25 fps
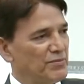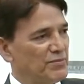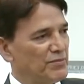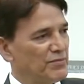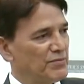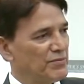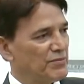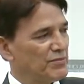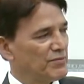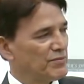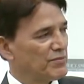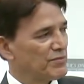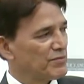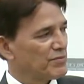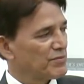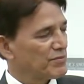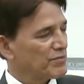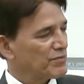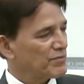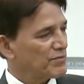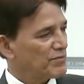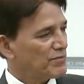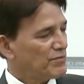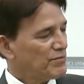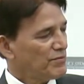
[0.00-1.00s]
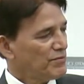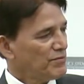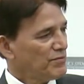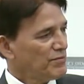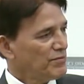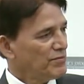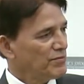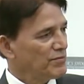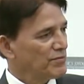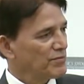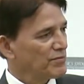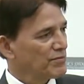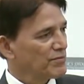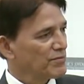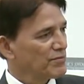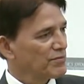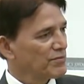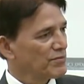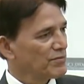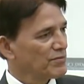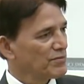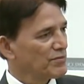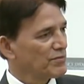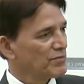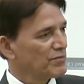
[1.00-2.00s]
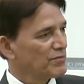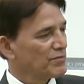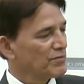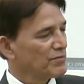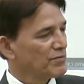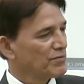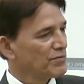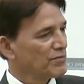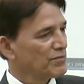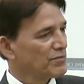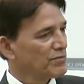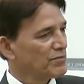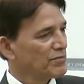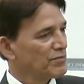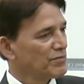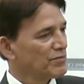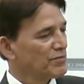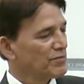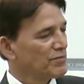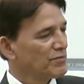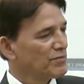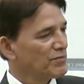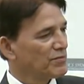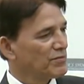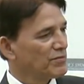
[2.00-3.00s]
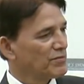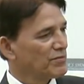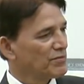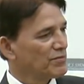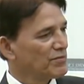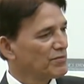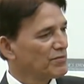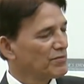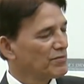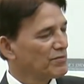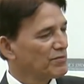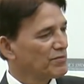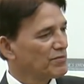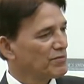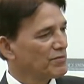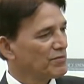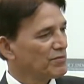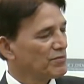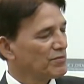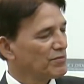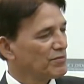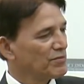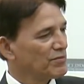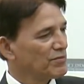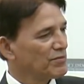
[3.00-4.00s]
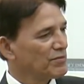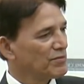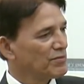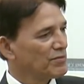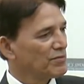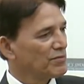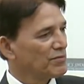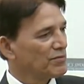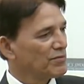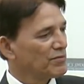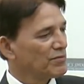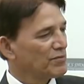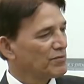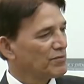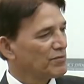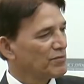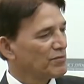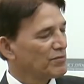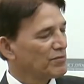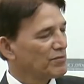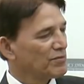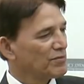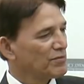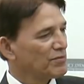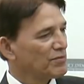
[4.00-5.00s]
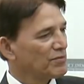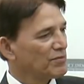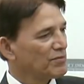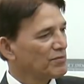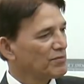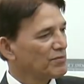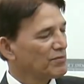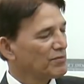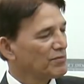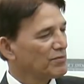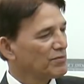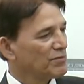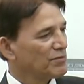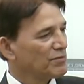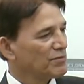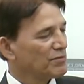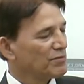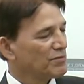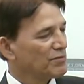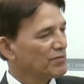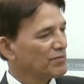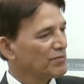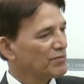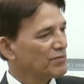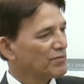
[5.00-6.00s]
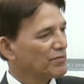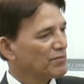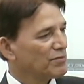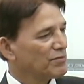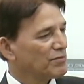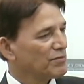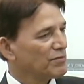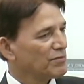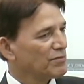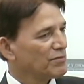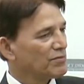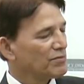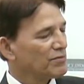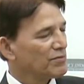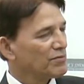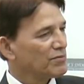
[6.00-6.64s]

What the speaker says: No words are spoken by the person on screen.